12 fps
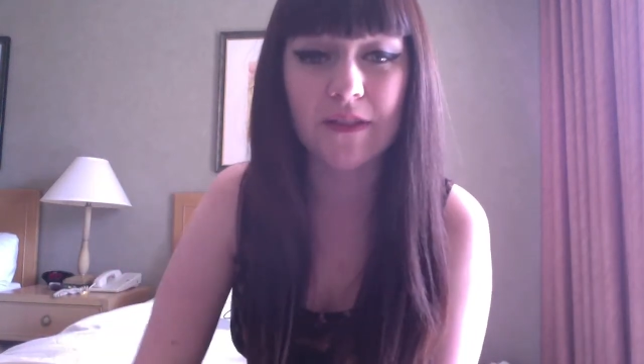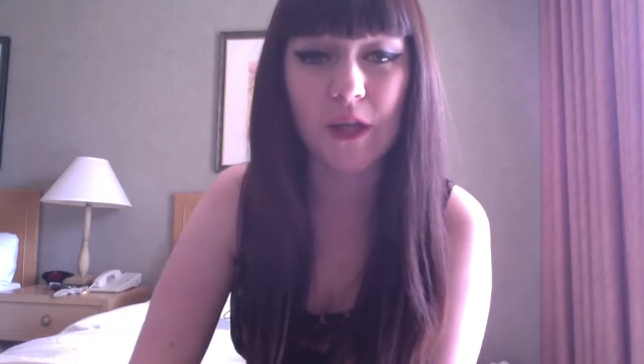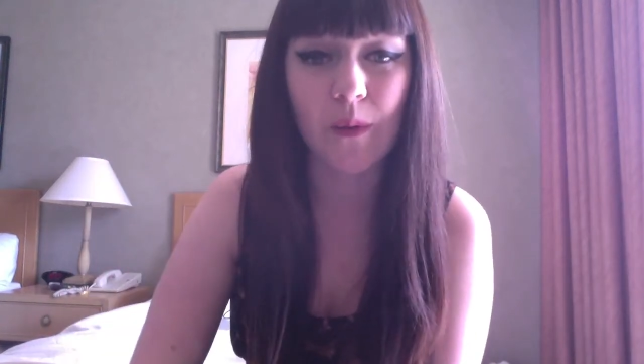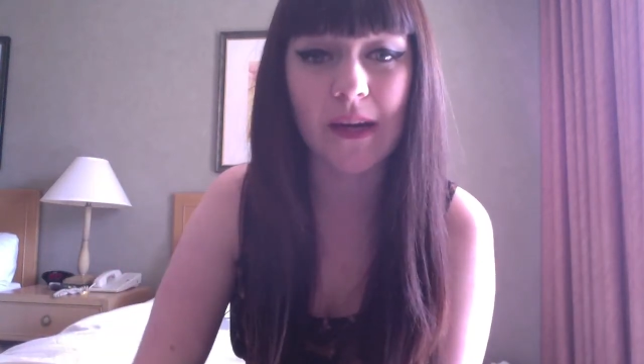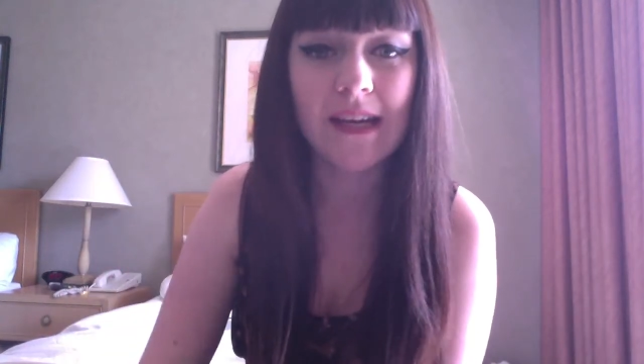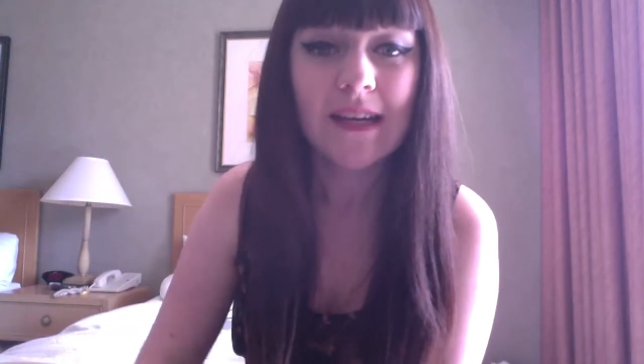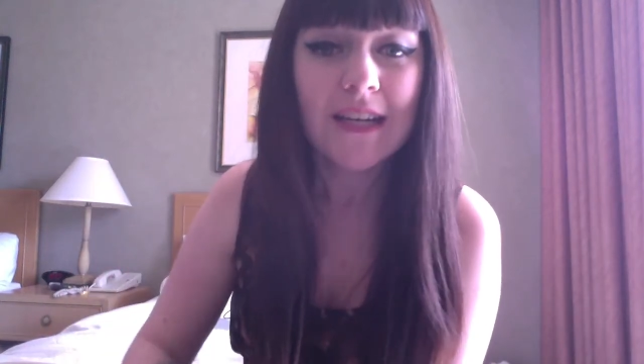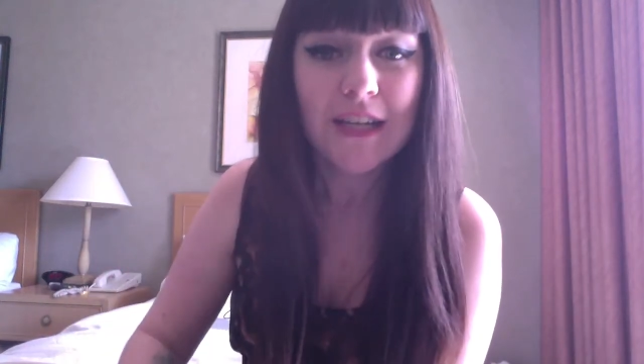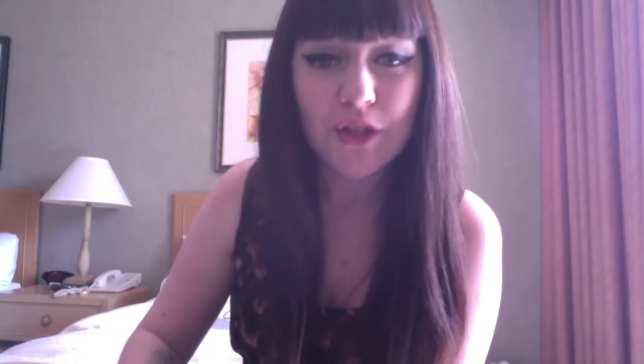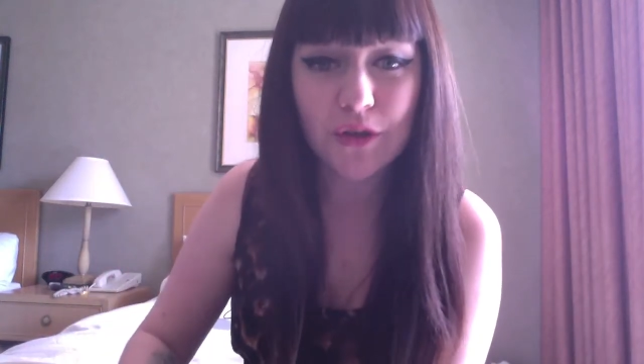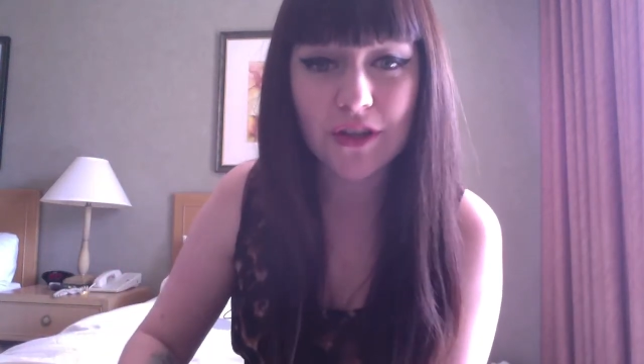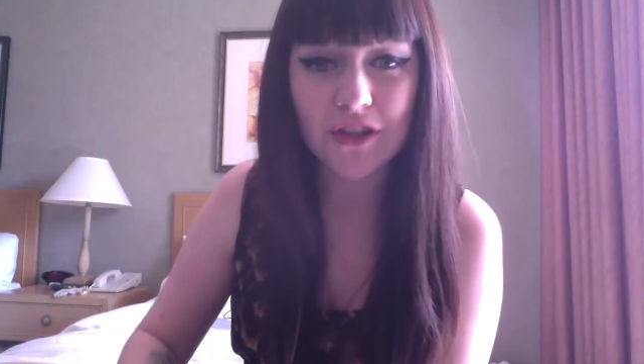So we
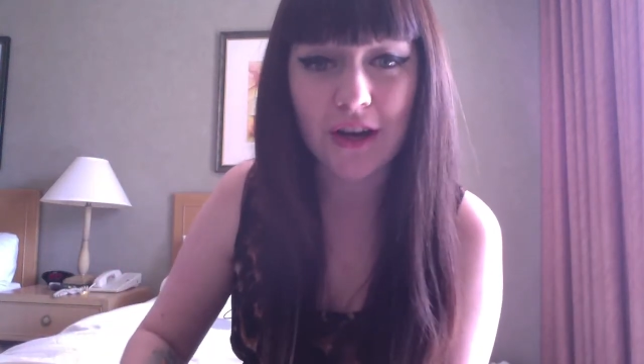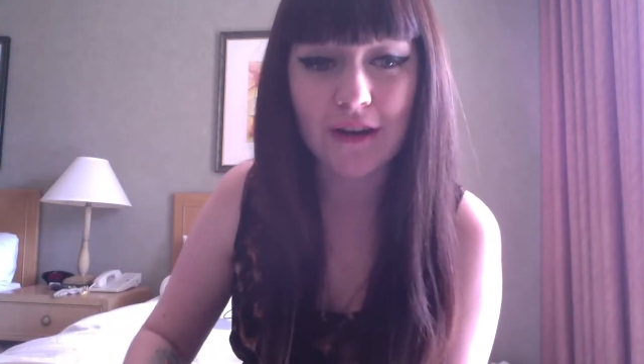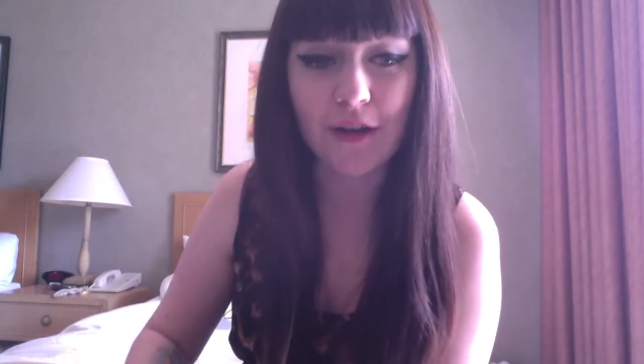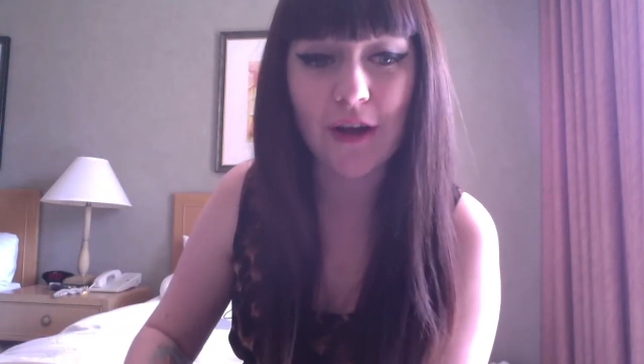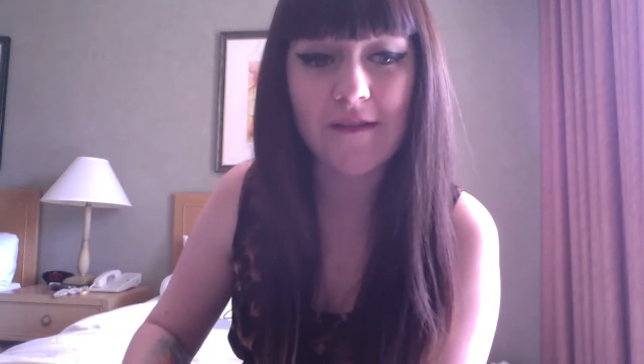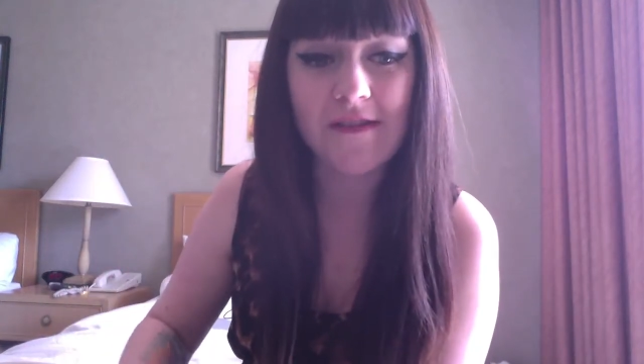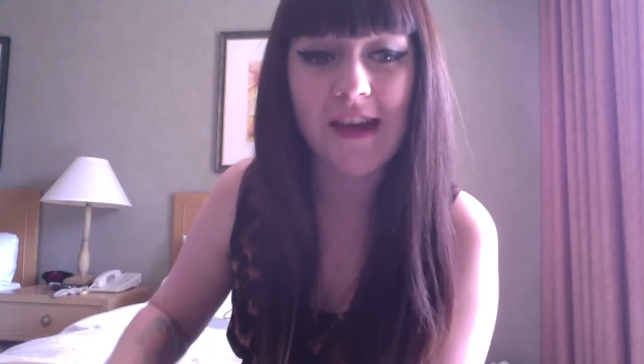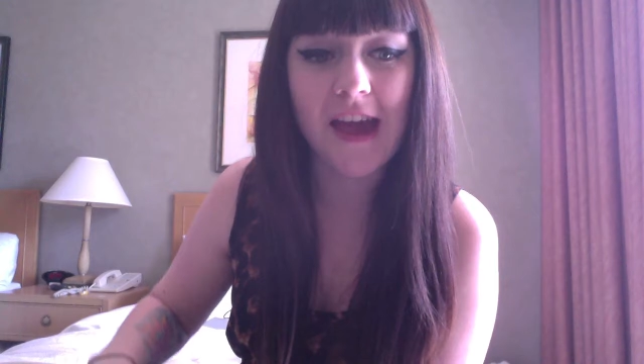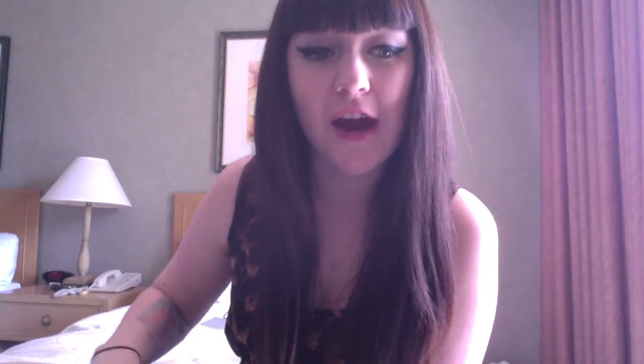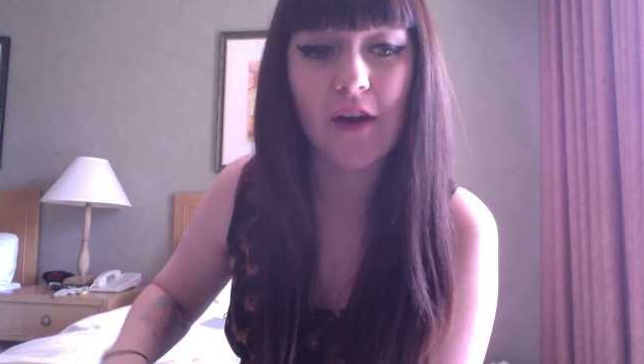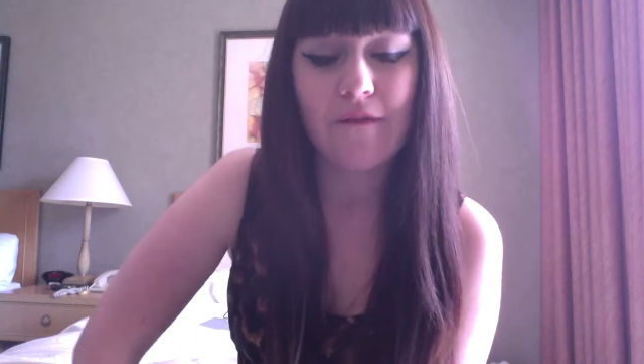took a shuttle over there.